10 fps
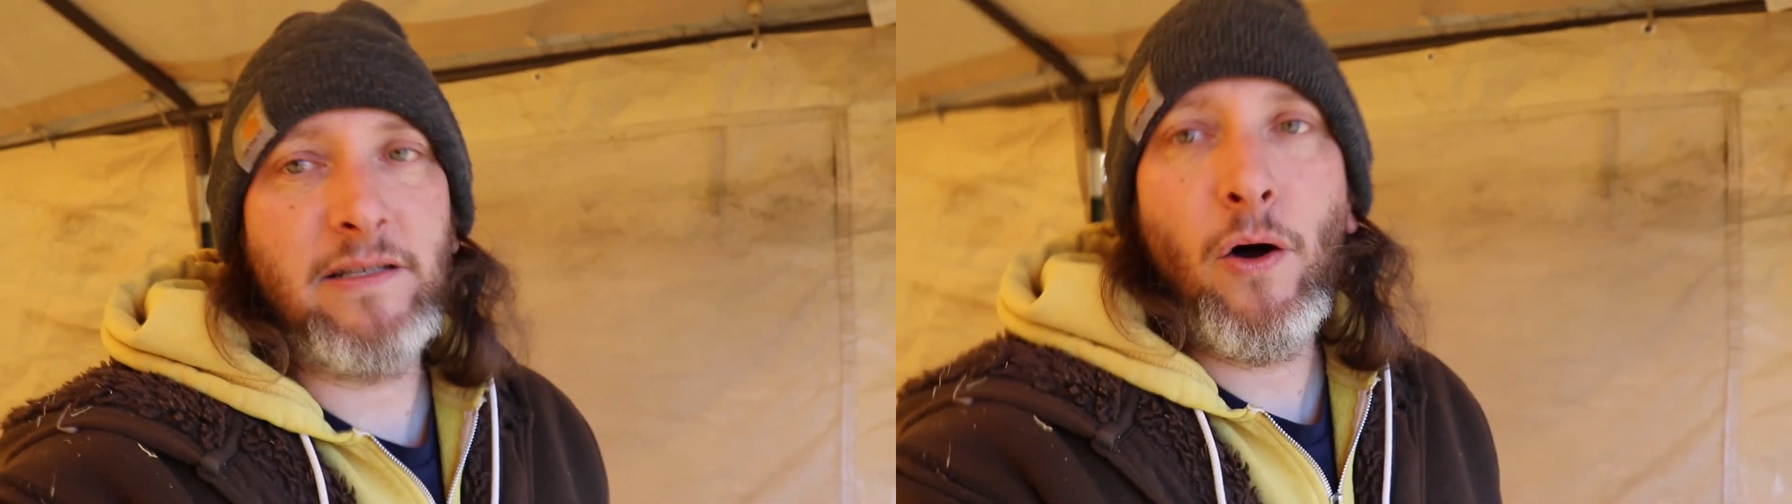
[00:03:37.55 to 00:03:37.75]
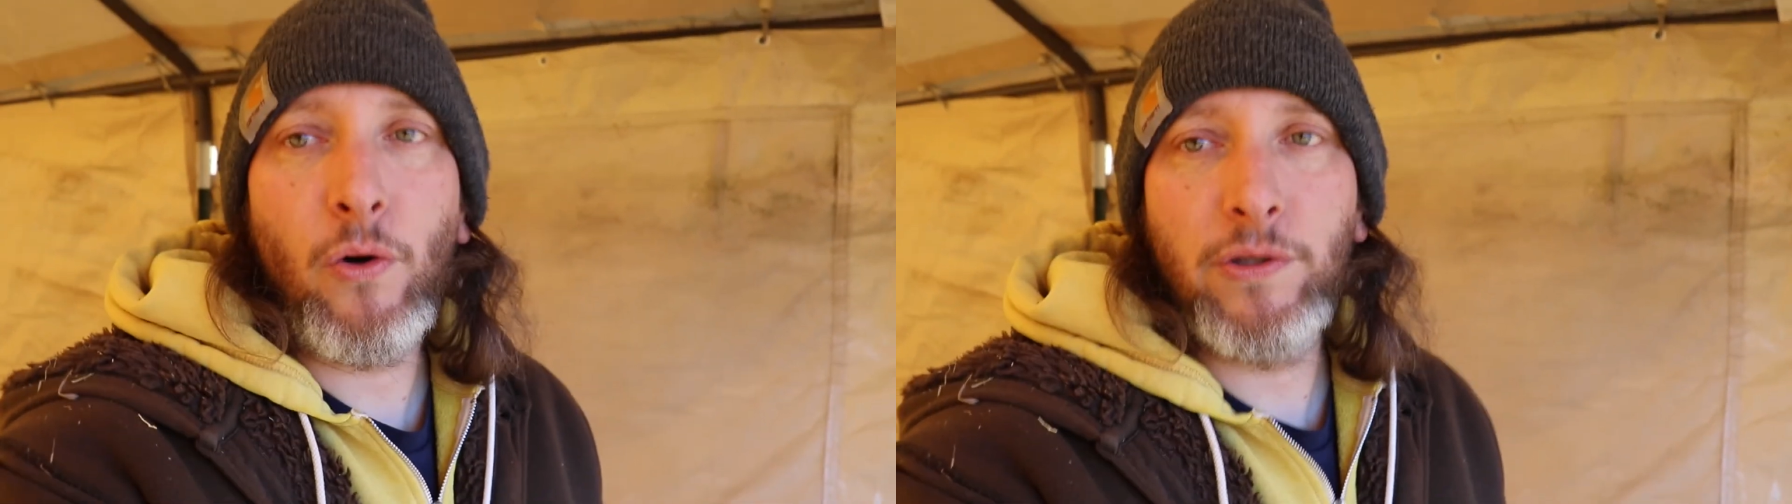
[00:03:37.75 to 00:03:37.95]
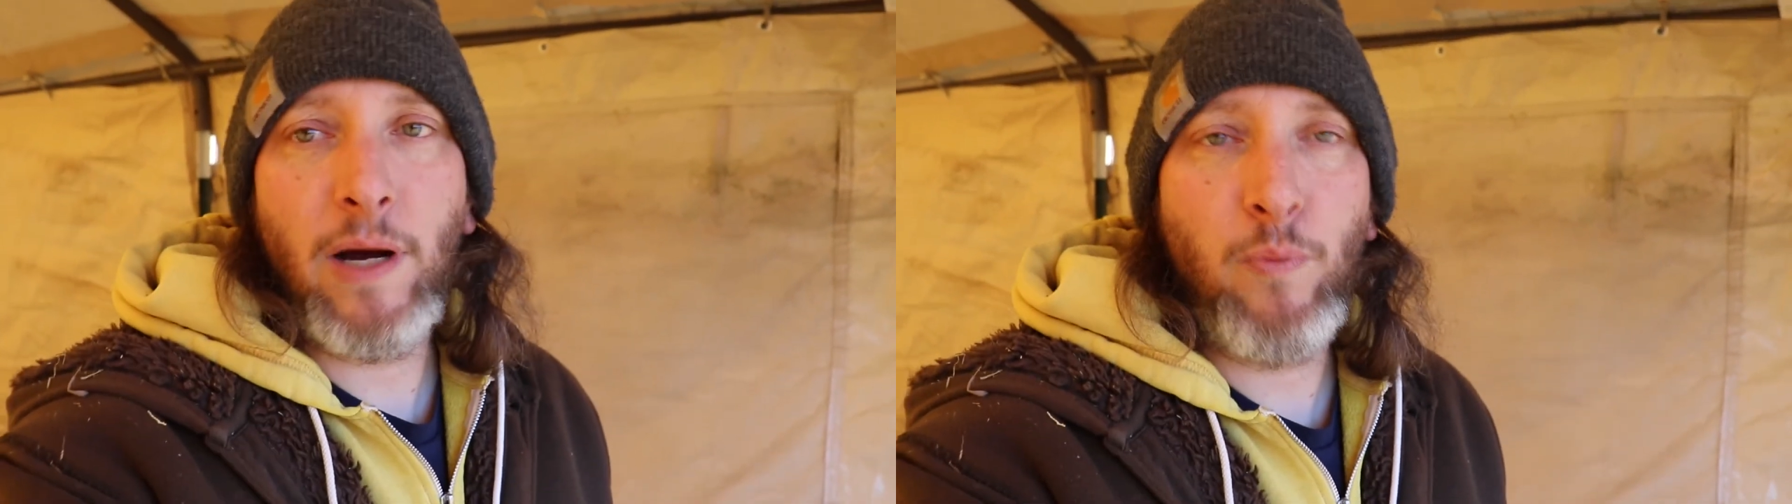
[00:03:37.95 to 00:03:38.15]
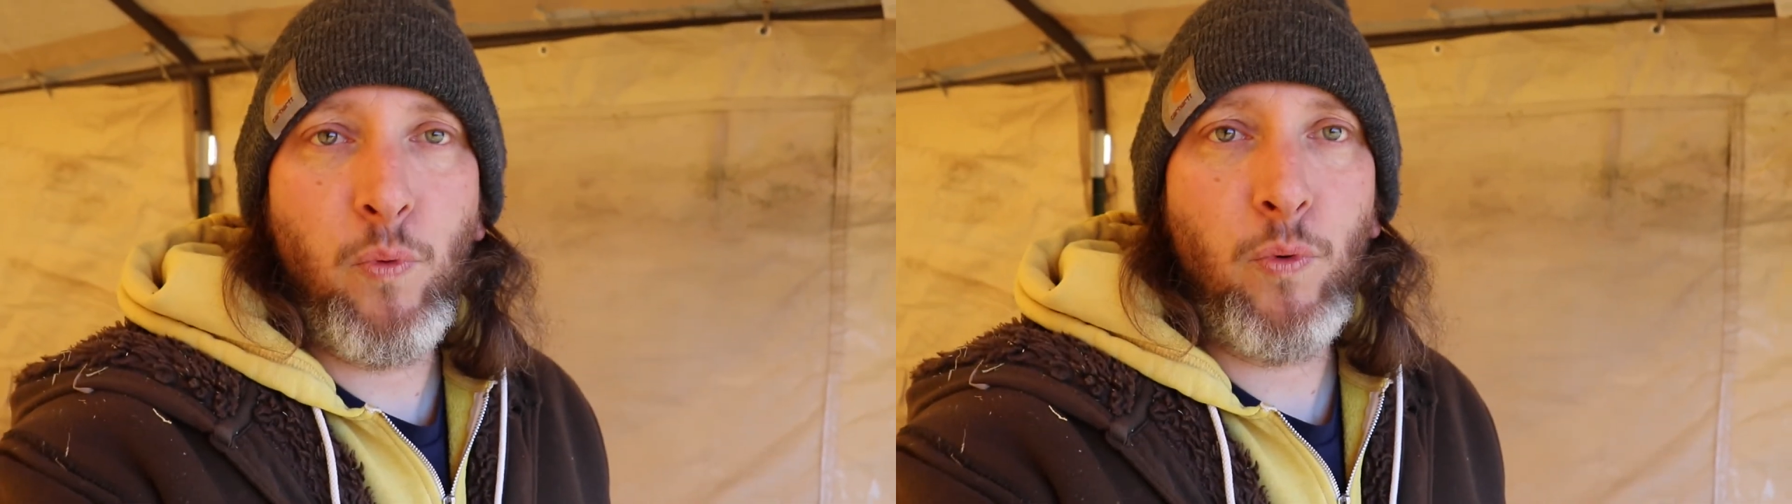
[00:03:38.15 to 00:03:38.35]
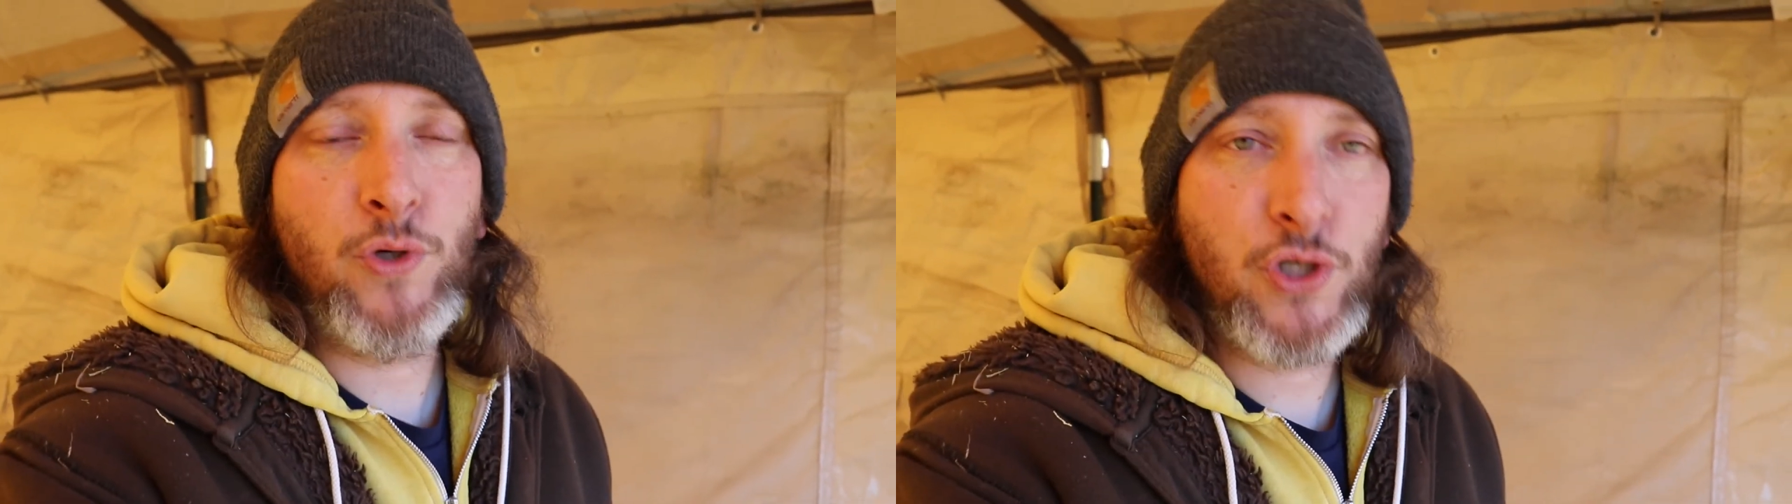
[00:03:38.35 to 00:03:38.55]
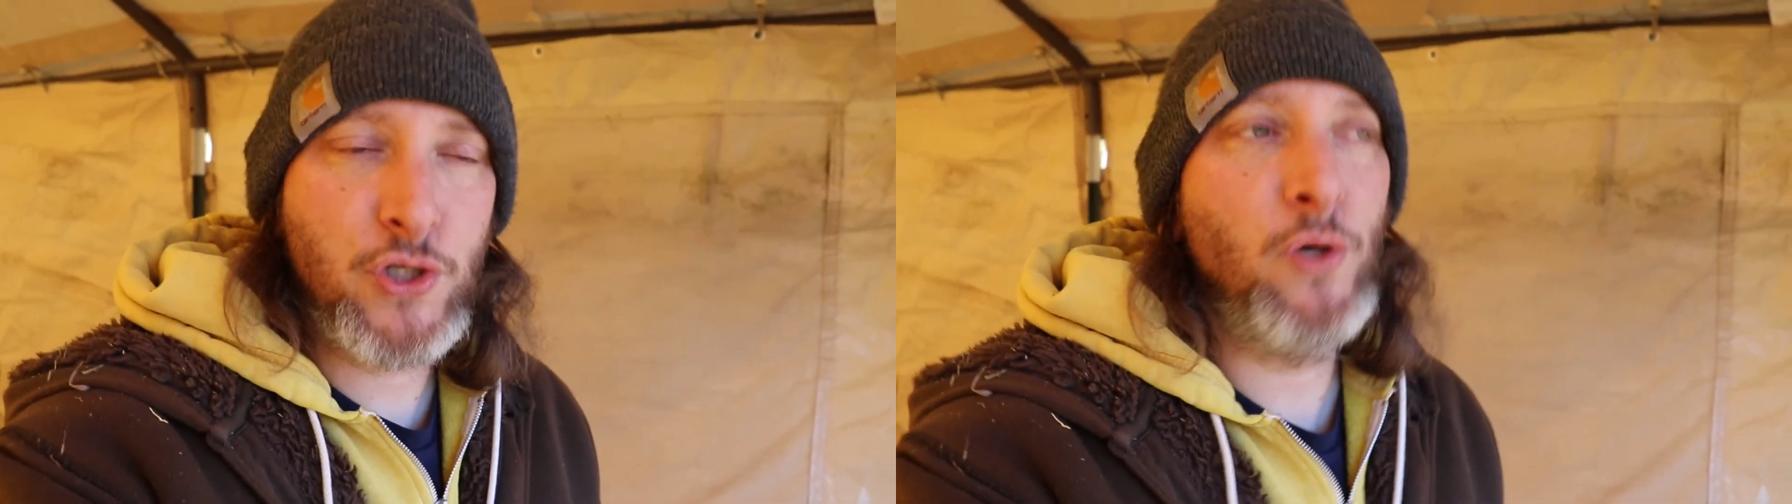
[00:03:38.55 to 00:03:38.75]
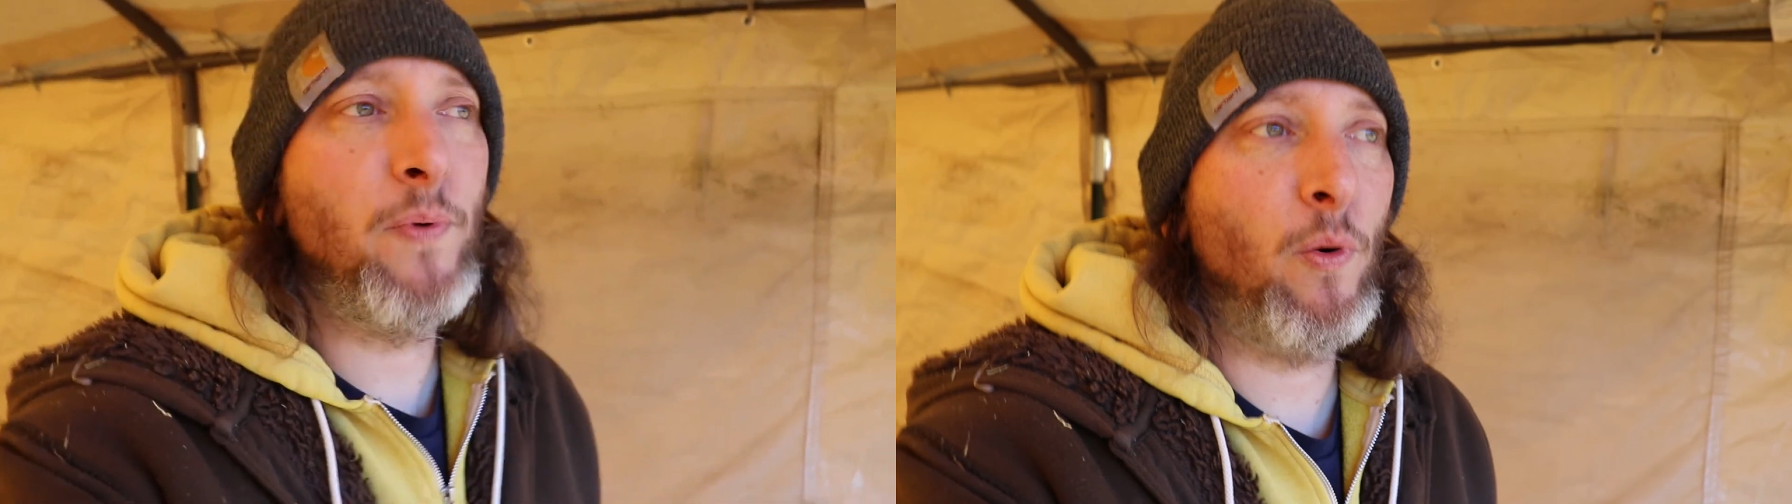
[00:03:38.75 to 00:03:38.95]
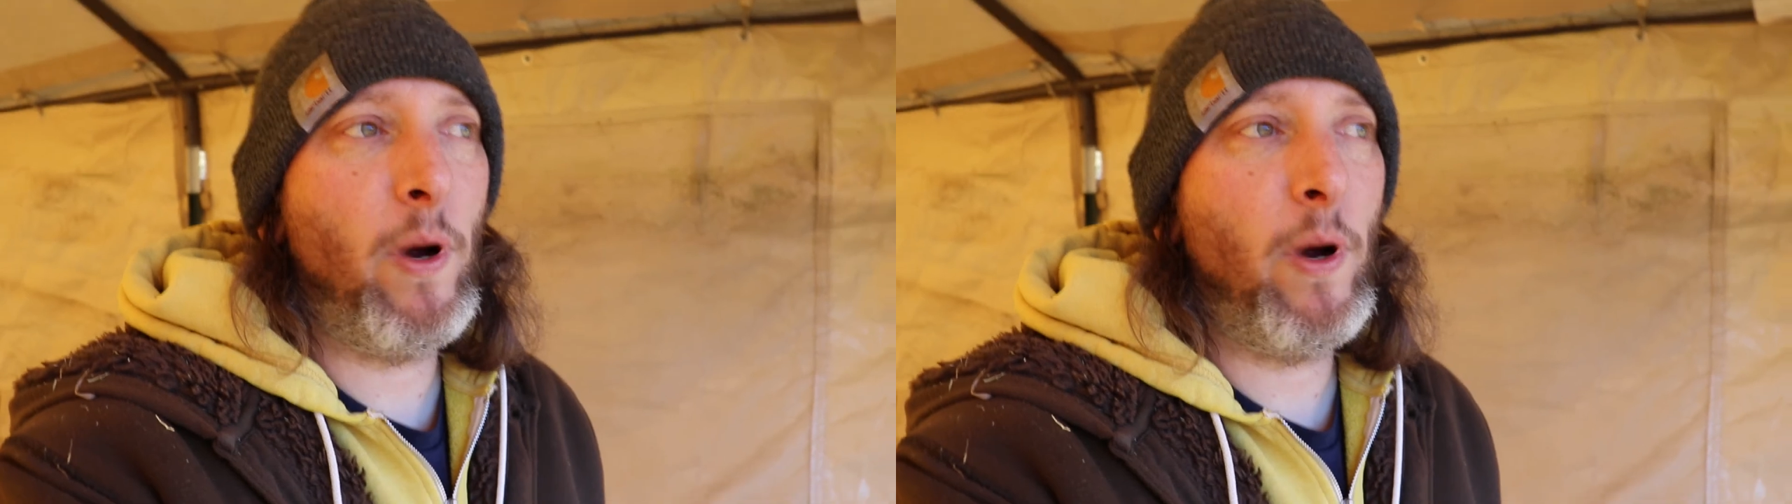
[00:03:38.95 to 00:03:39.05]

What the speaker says: hold up super